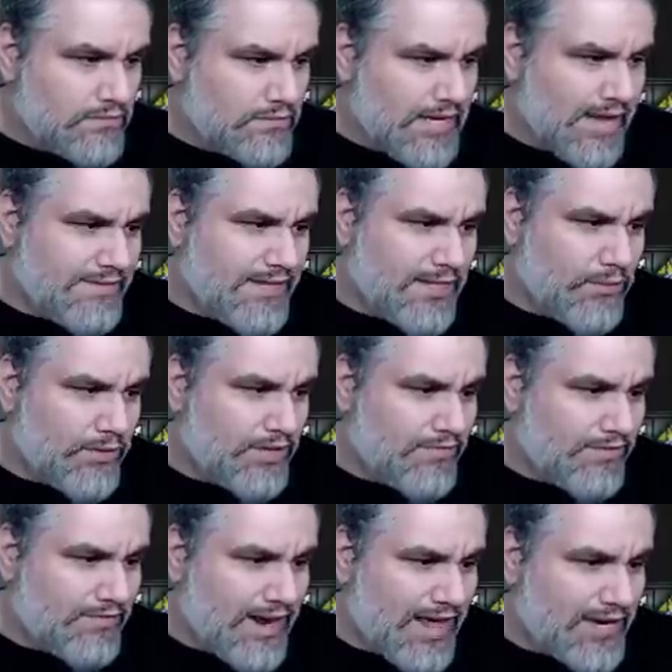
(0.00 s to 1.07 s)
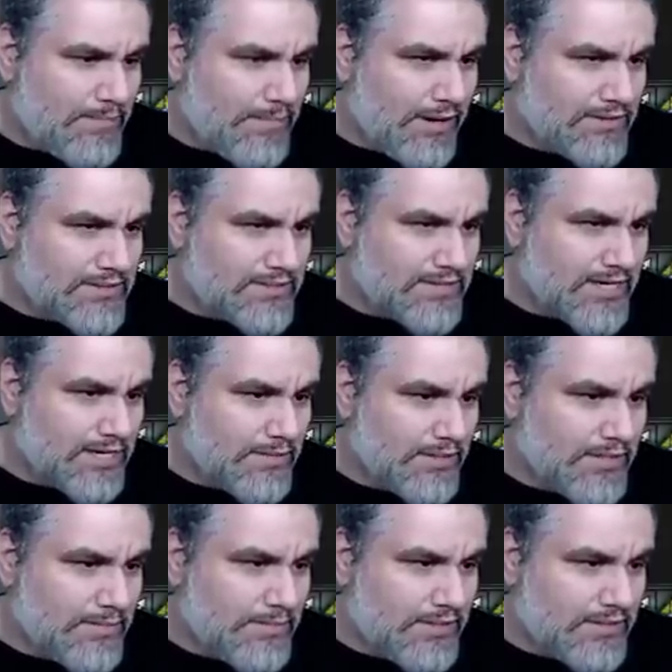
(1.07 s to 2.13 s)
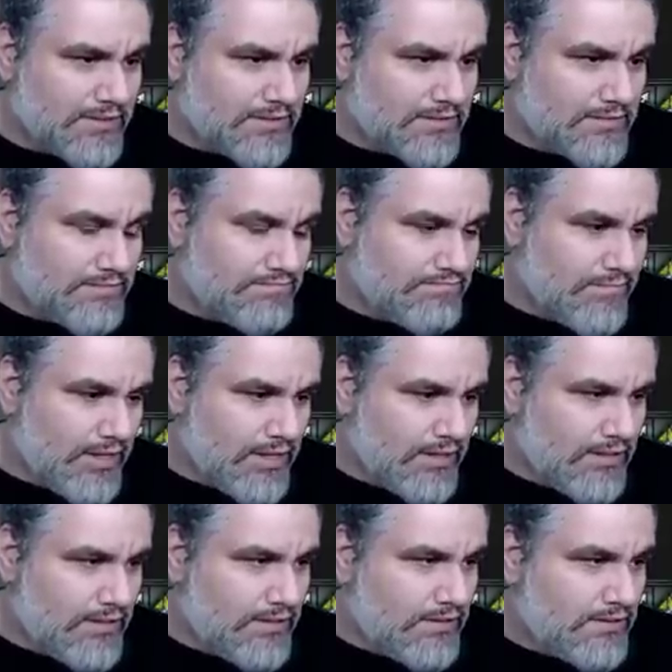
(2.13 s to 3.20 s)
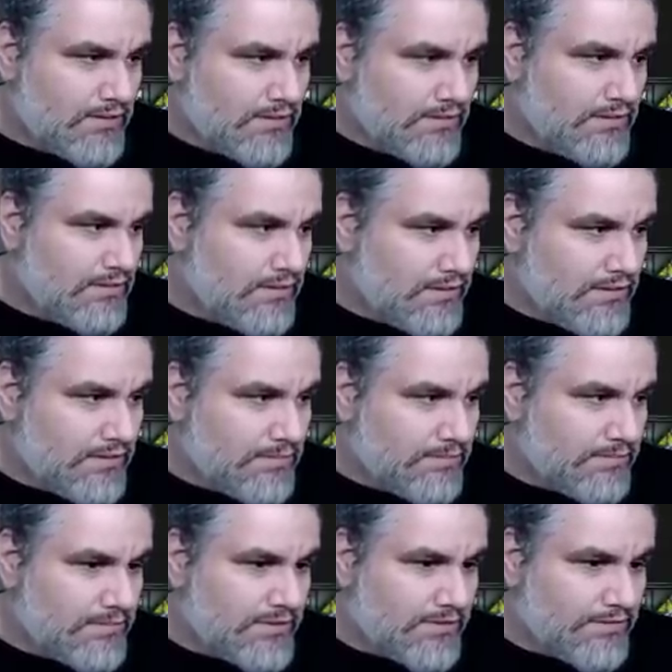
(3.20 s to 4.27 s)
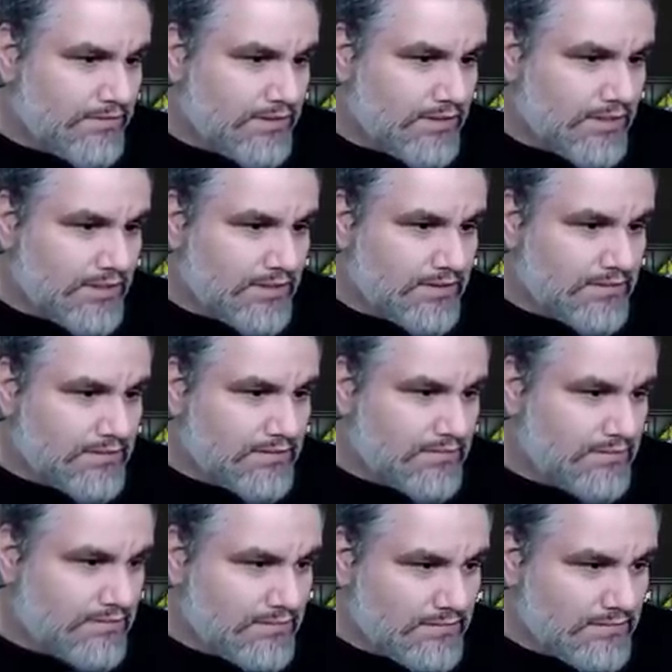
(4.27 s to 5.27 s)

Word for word: Yeah, and then they wouldn't have even had to bounce the Scarab God because Yep, Teferi dies.